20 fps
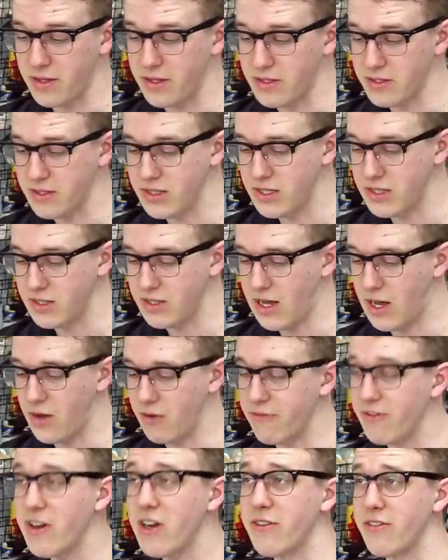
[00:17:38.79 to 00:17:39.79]
Uh, so this is
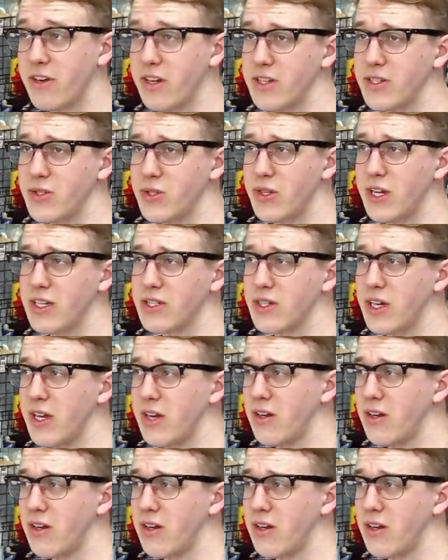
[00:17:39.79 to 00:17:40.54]
out very, very soon, actually.